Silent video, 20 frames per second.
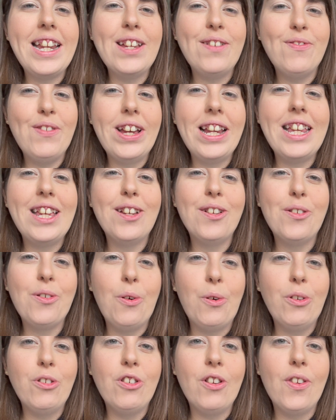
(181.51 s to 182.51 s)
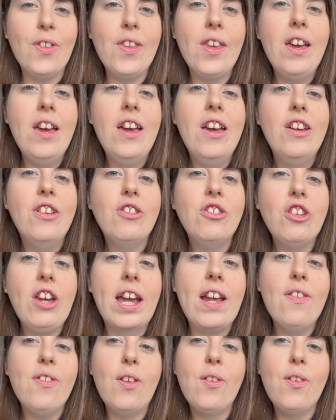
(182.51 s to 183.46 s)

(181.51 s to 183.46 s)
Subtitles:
really gorgeous shades.